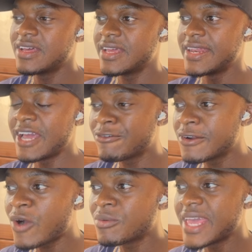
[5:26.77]
The folder
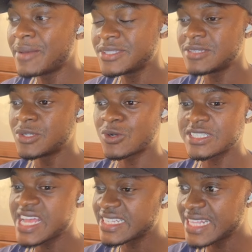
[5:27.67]
will be empty because
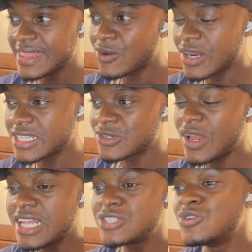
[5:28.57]
there is nothing on it
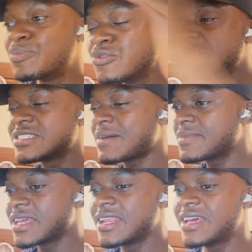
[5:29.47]
unless you put
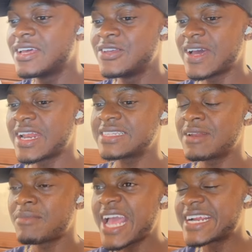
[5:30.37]
something, you understand,
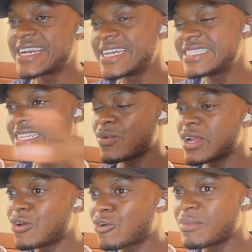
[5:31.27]
by creating a word
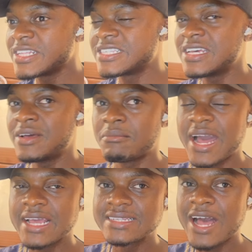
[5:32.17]
document,
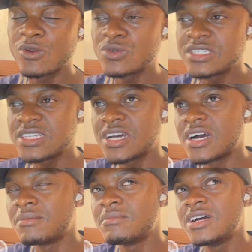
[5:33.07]
by downloading
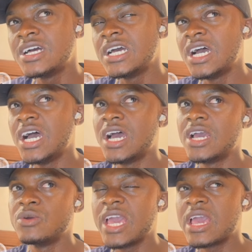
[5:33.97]

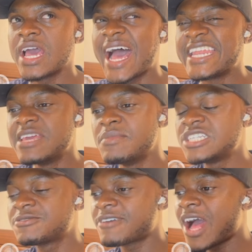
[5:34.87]
an image
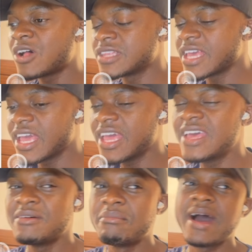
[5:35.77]
file there,
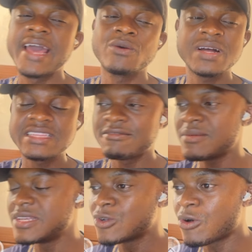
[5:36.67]
by whatever
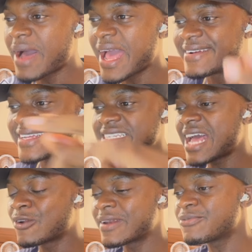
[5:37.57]
means, or by creating
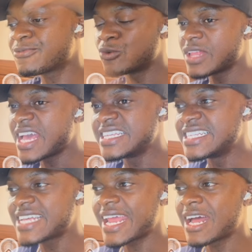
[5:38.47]
another folder
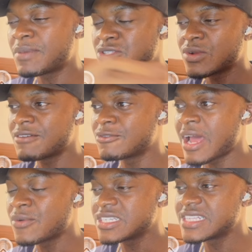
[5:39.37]
inside that particular folder,
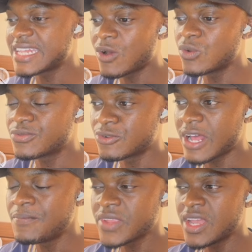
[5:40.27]
which is the download folder,
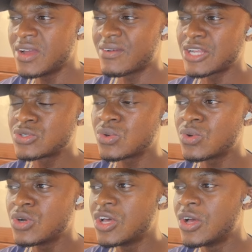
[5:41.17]
right? So
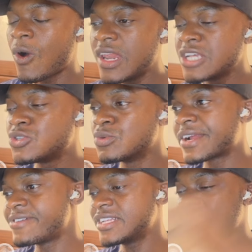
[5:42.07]
unless you
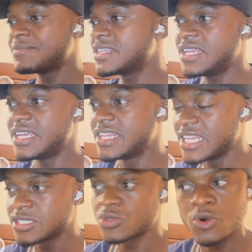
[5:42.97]
create something in,
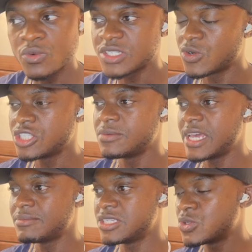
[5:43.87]
it's always going to be
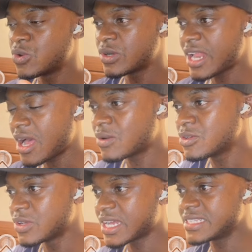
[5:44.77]
empty. So now you
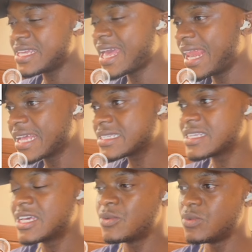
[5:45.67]
can see ls,
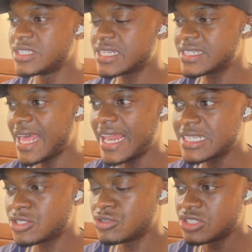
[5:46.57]
we just ls
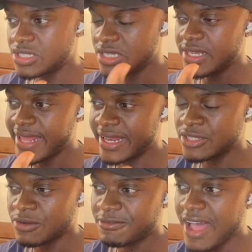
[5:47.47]
to see the list of
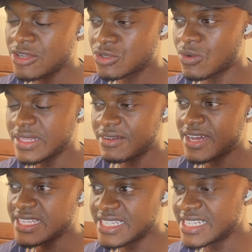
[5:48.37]
files or whatever
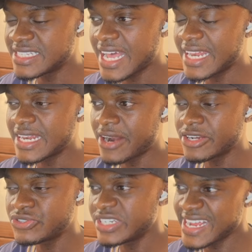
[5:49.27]
is inside the
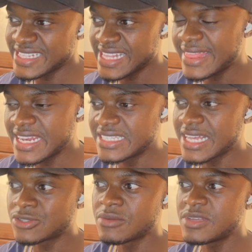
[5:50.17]
directory. There's nothing inside,
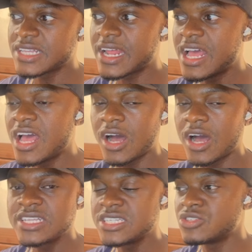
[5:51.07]
so it means that our
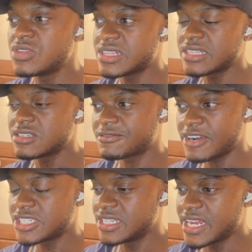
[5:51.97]
EC2 instance is
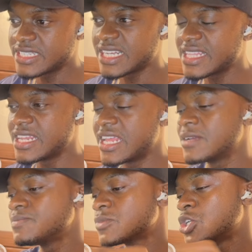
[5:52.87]
fresh, there's nothing in there.
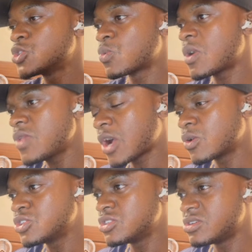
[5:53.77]
So what we are going
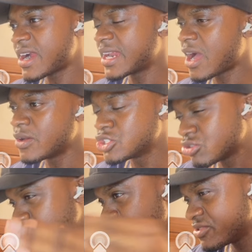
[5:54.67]
to do right now is to
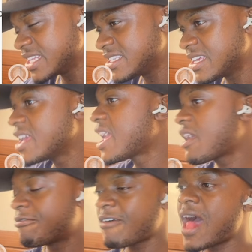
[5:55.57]
create a
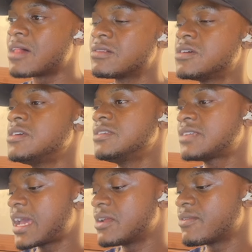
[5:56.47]
file
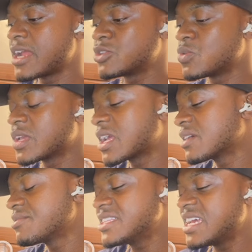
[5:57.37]
inside it, right? So we can
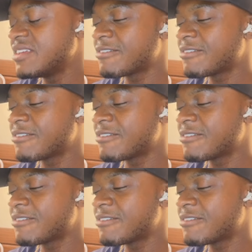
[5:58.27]
create any file.